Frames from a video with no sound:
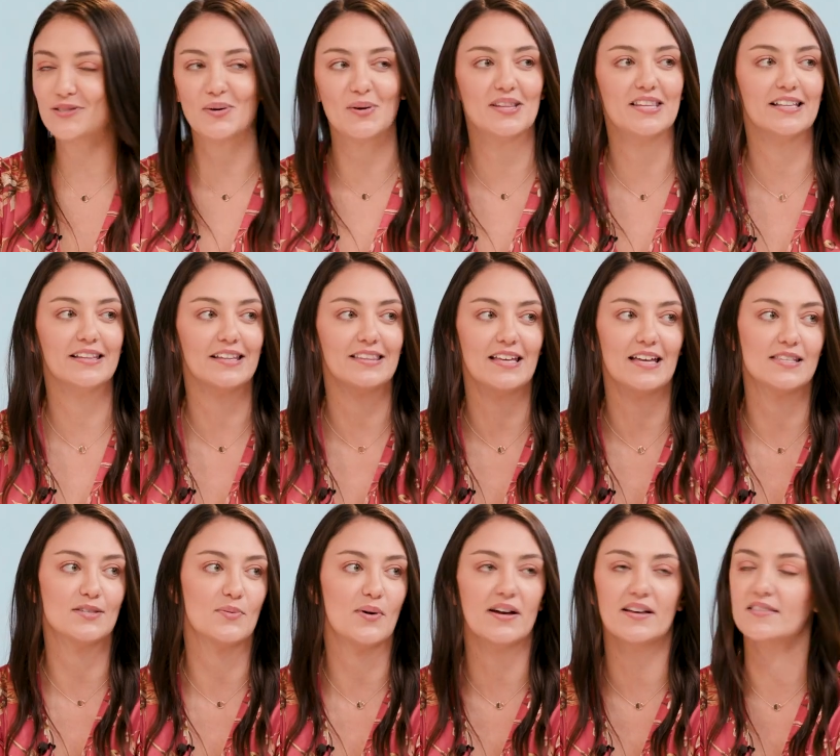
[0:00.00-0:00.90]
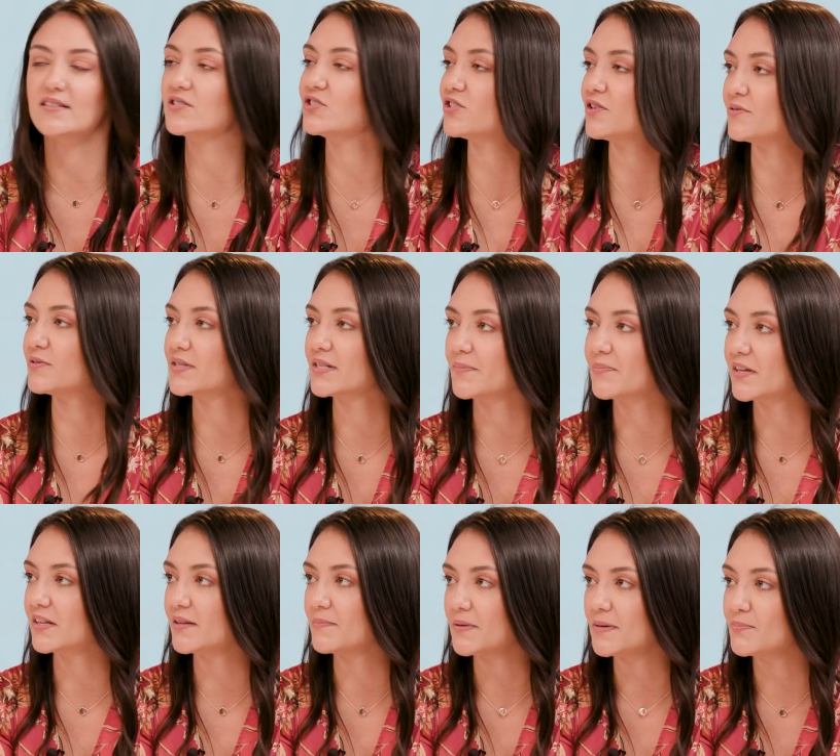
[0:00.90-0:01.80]
So I think that that's why this show is
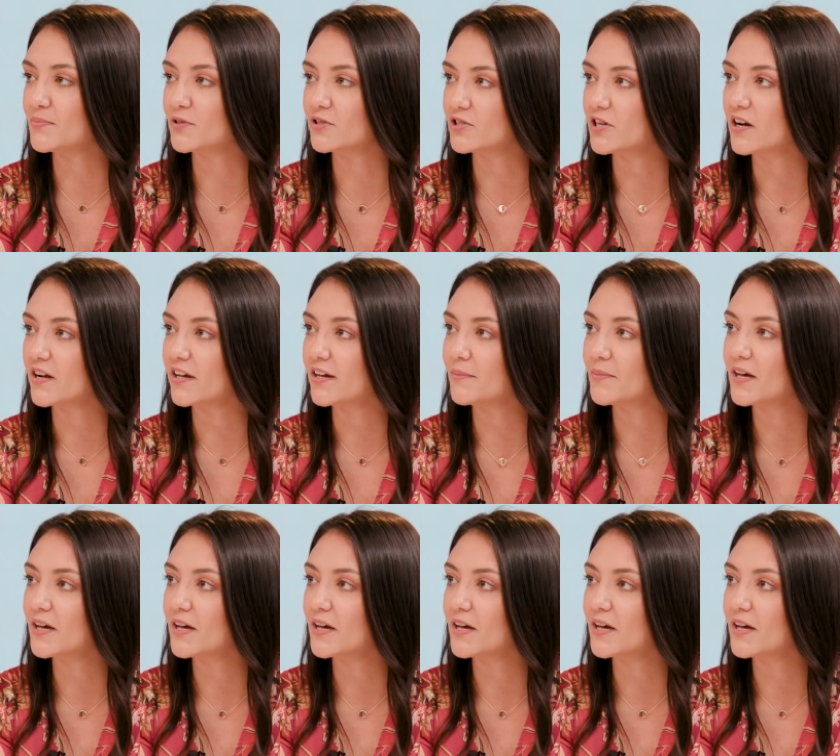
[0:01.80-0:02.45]
something that people are talking